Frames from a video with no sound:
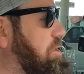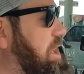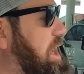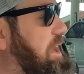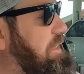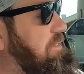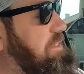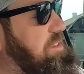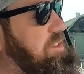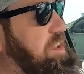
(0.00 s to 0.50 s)

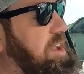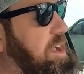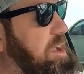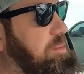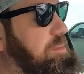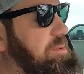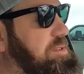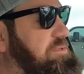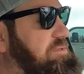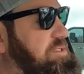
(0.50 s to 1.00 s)
at the
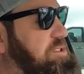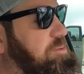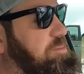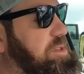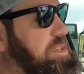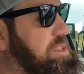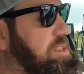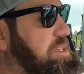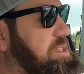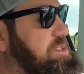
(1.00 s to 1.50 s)
time of
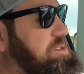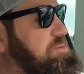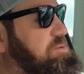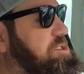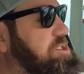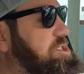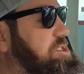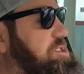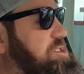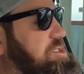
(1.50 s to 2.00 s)
filming this,
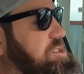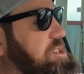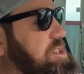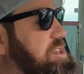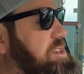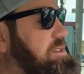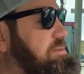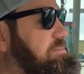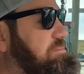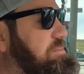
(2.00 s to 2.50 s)
which is
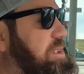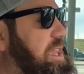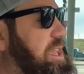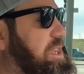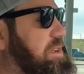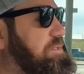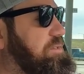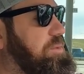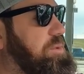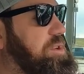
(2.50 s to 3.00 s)
uh, May
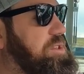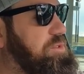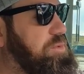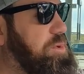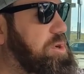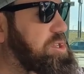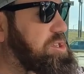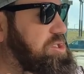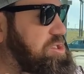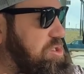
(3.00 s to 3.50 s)

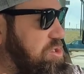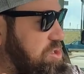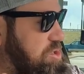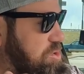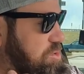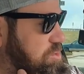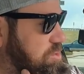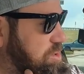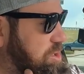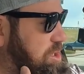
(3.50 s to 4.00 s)

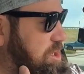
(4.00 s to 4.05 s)
2022.